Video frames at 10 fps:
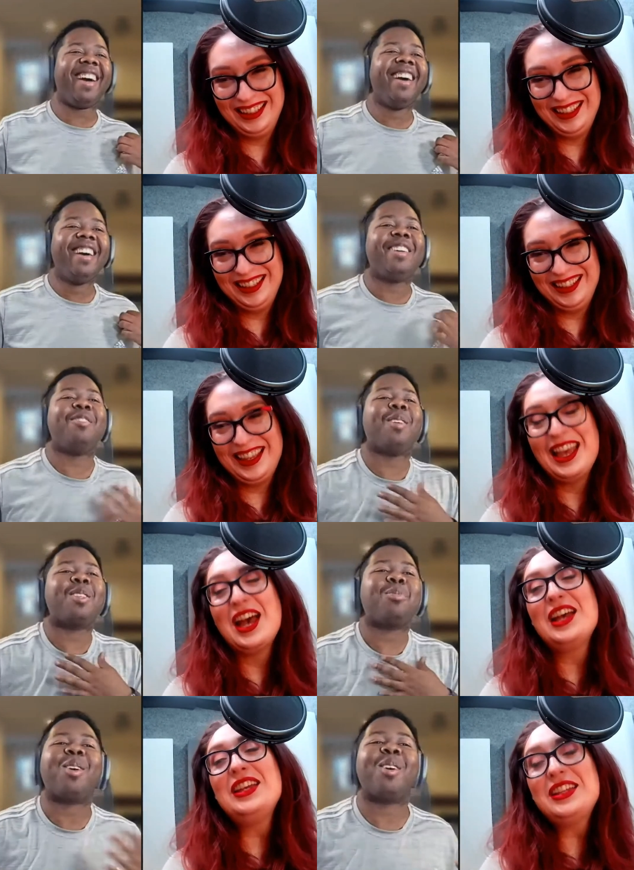Speaker 1: you have
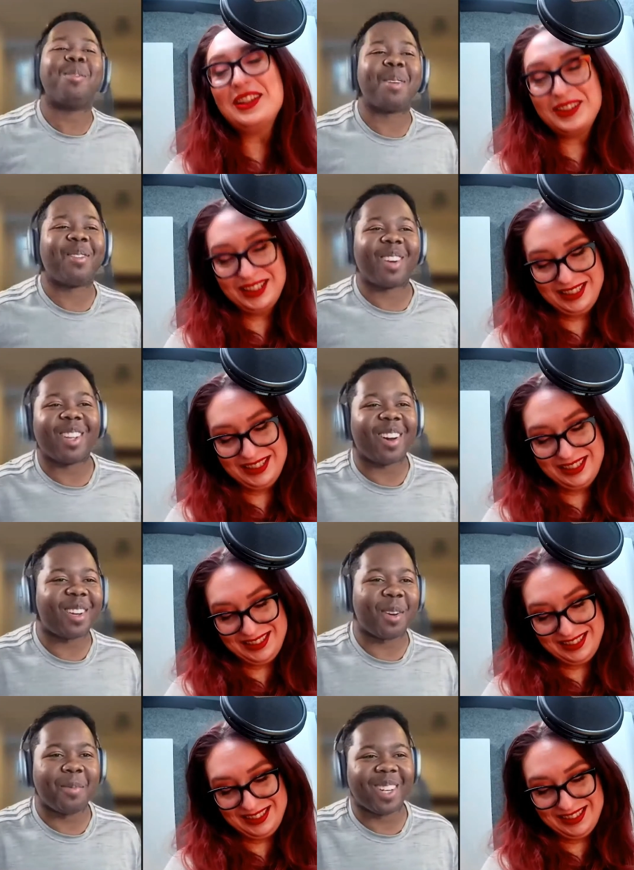spoiled you know, me for the
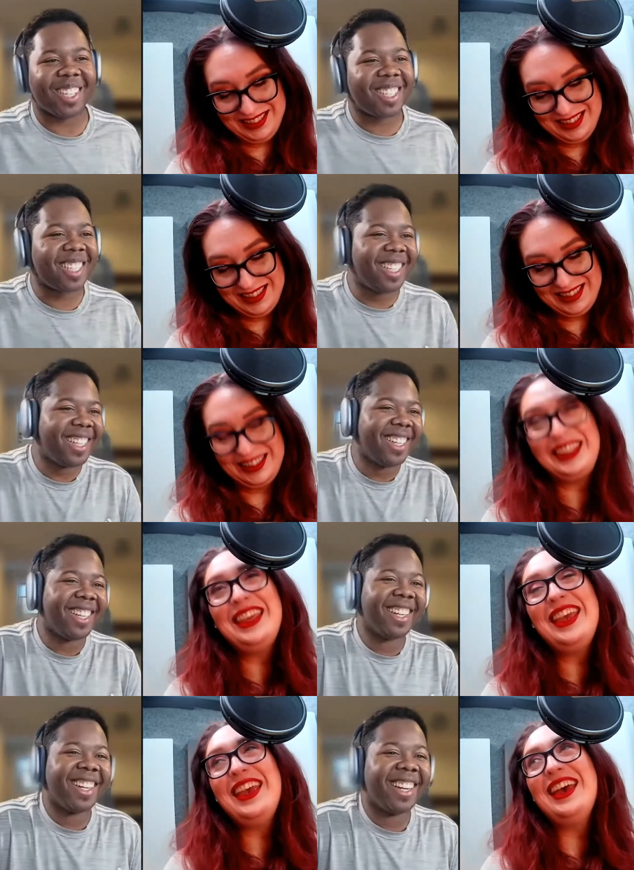audiobooks.
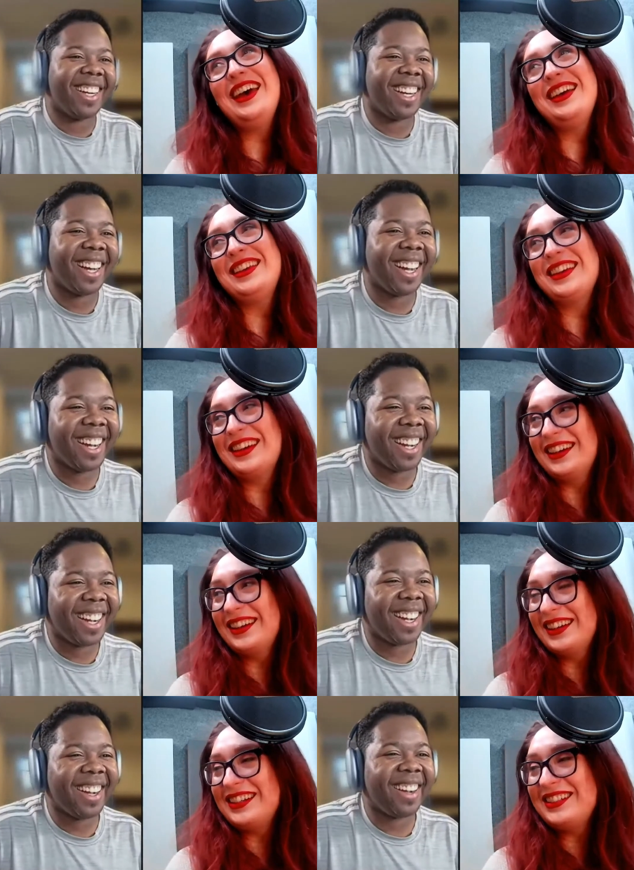
Speaker 2: Yeah, yeah.
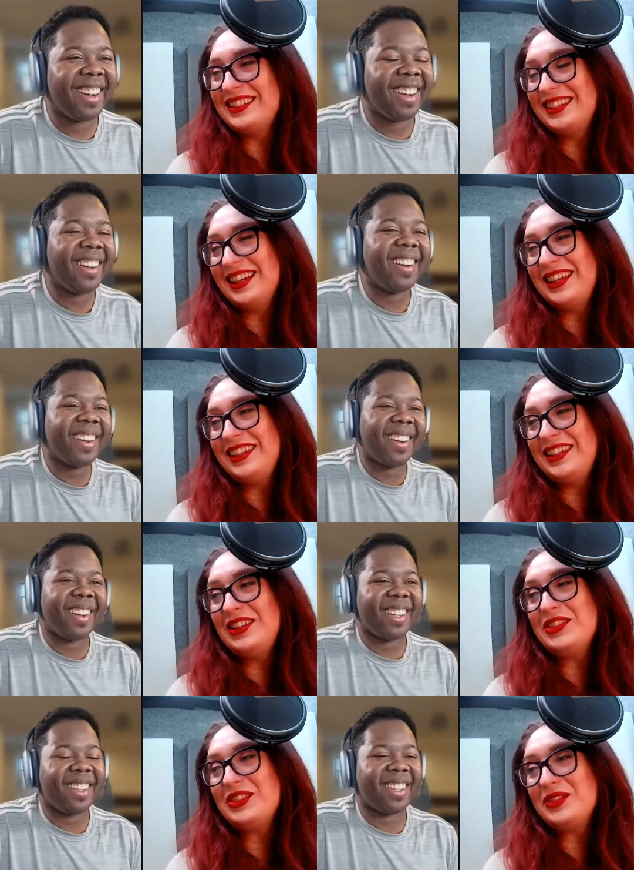I, I, you know,
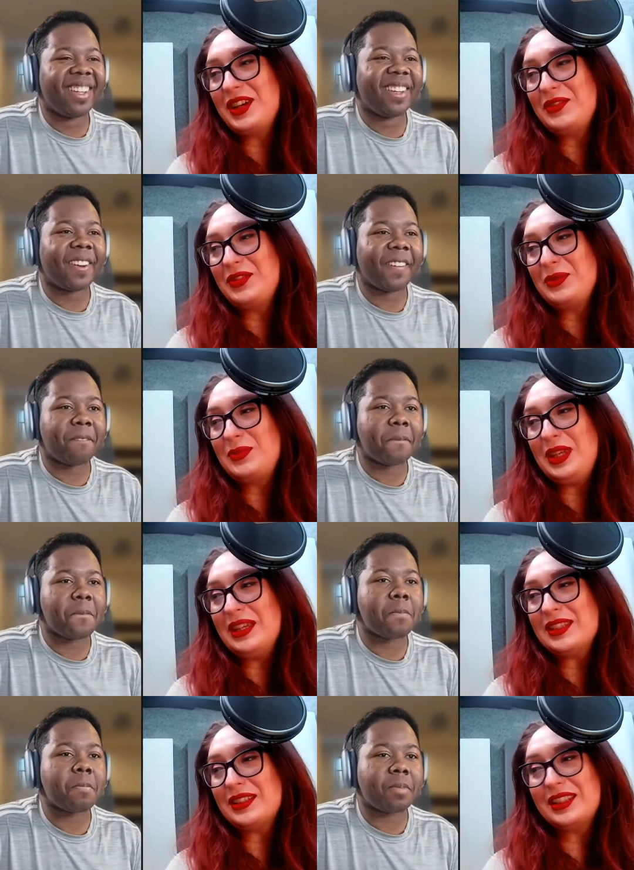duet for me as
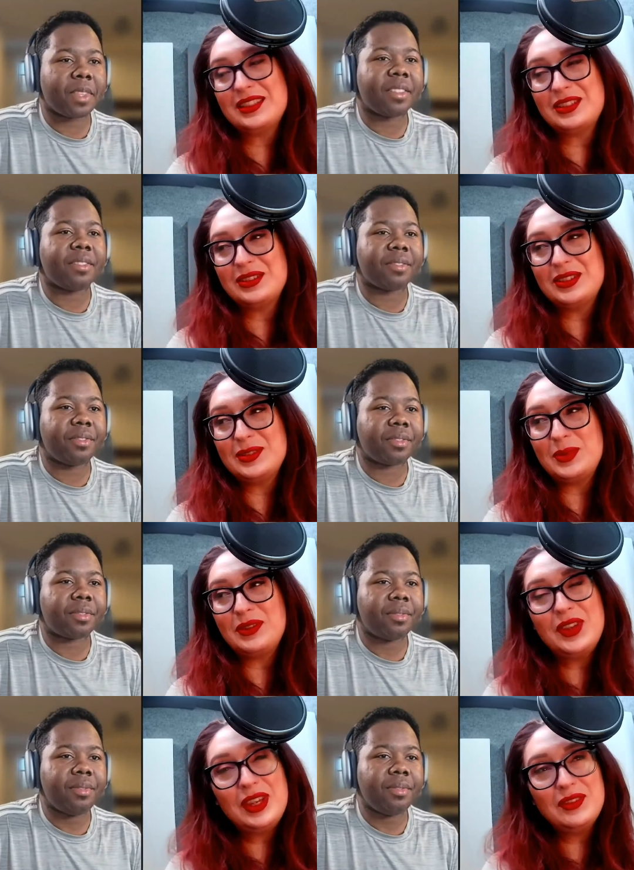a listener is my
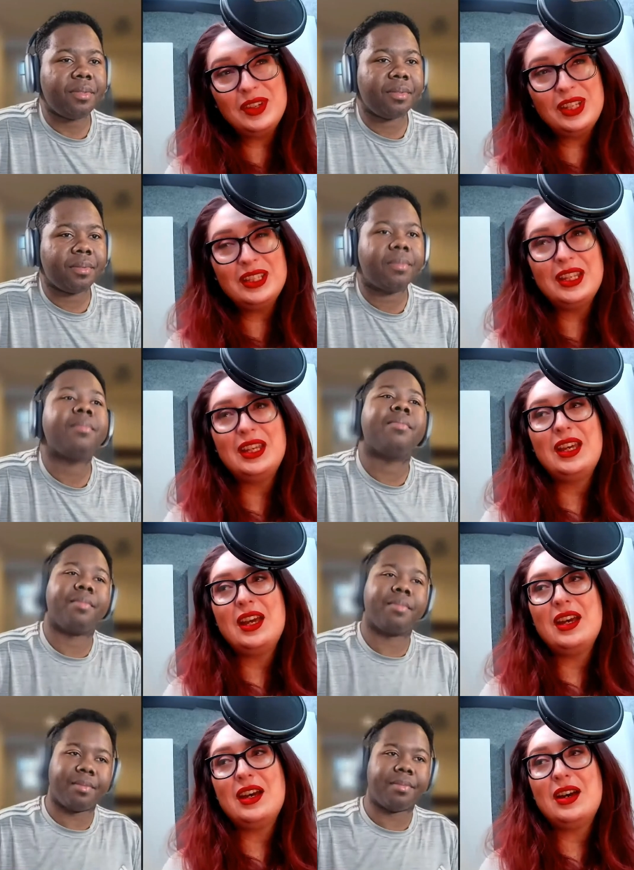favorite.
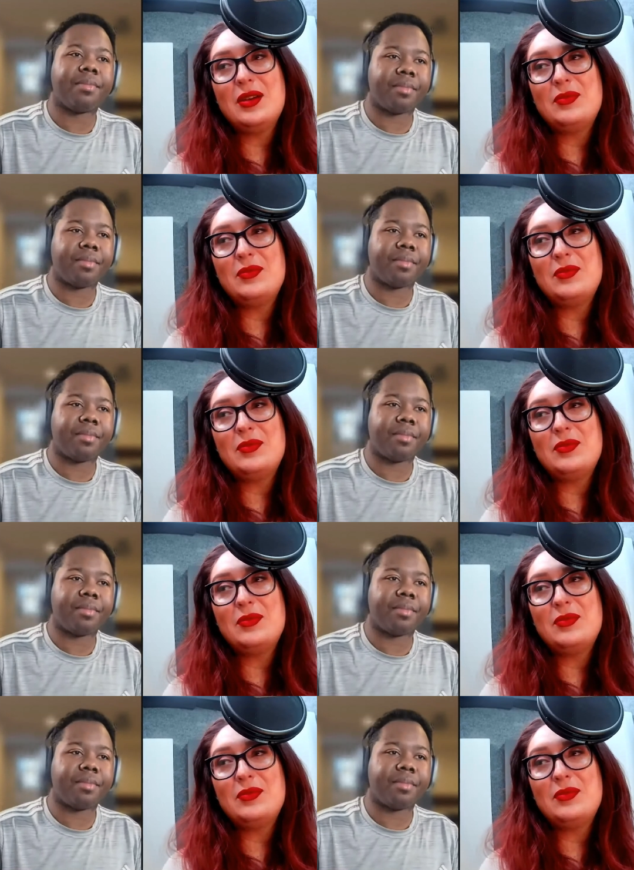Mm-hmm. Um,